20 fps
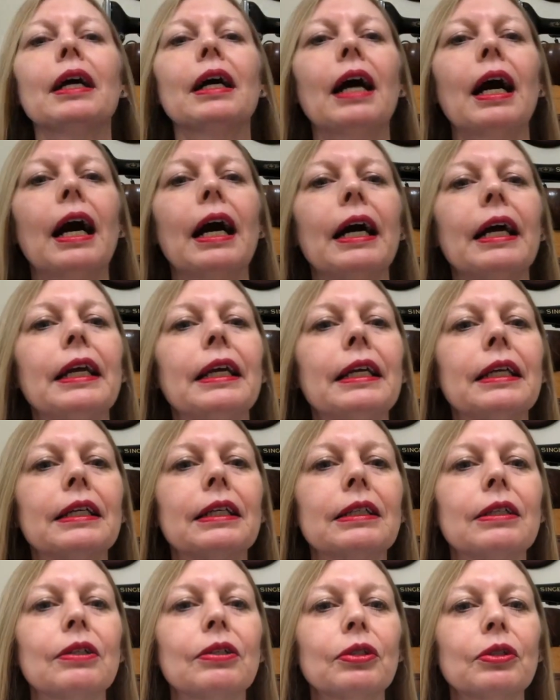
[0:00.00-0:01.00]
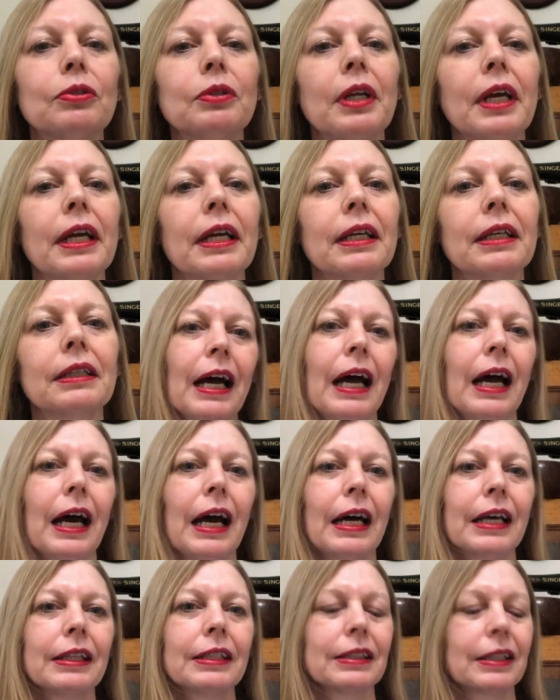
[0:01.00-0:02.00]
a high crew neck,
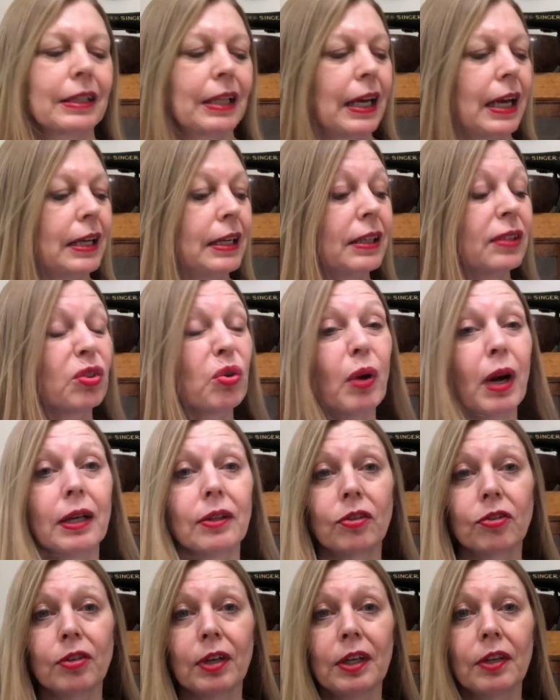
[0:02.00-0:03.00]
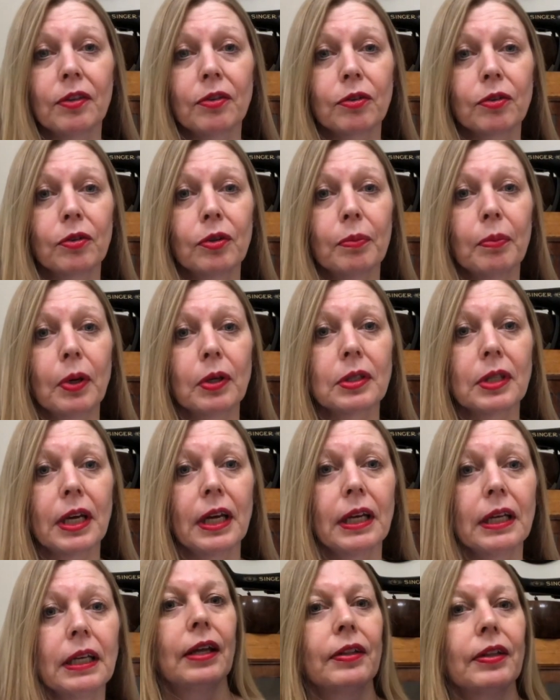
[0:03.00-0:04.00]
and then it's quite straight through the body.